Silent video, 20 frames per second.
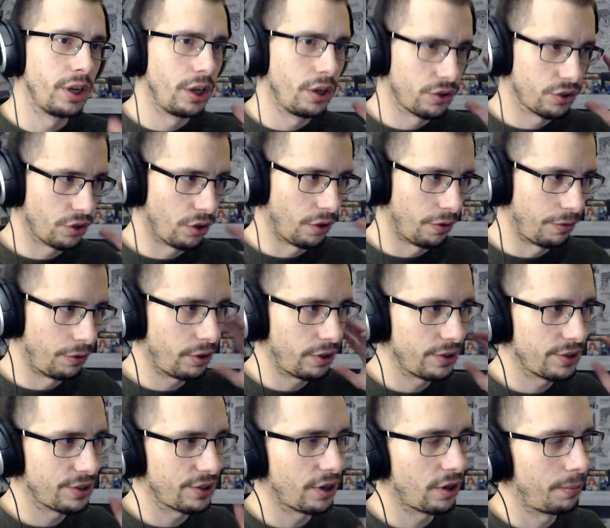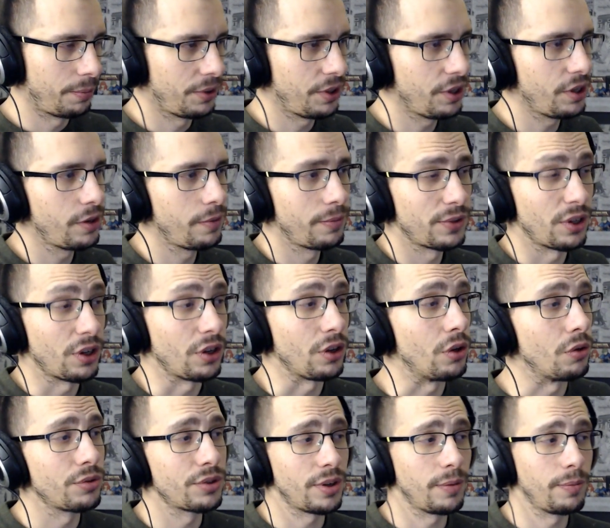So if you can set up teams that
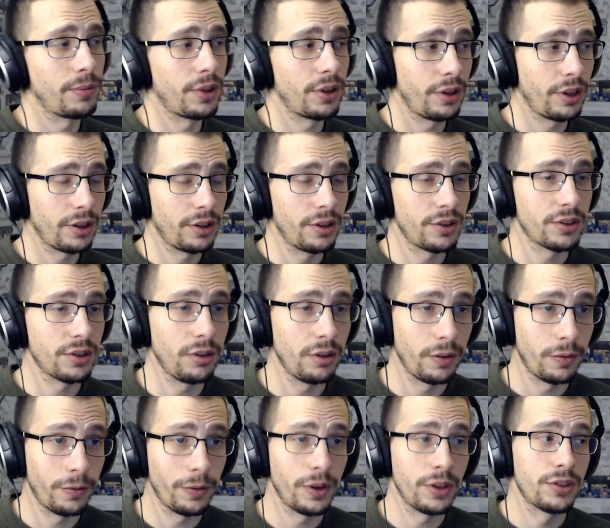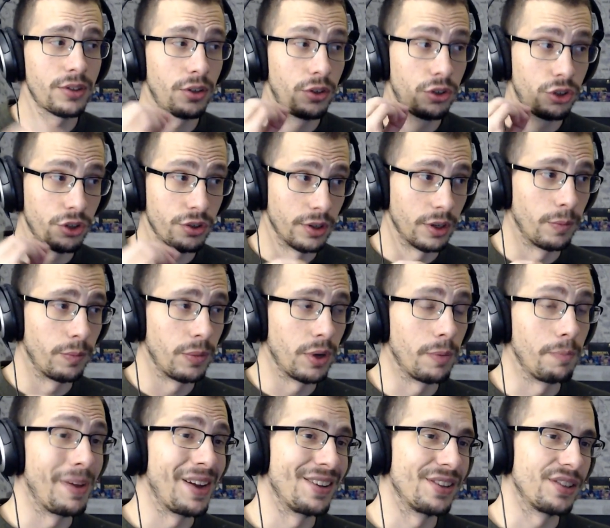use something like this on defense, she's going to be
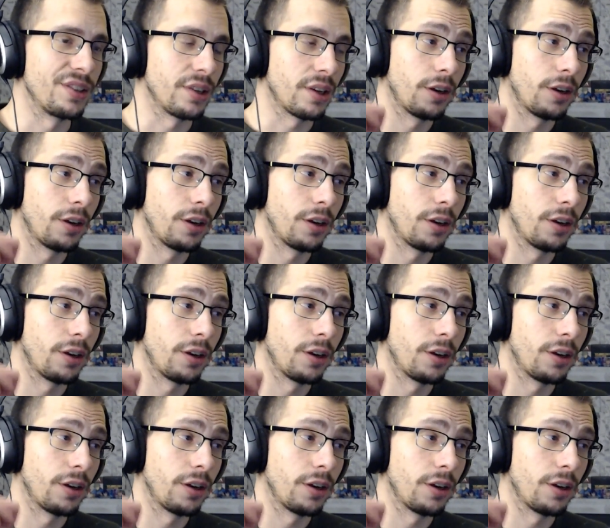amazing.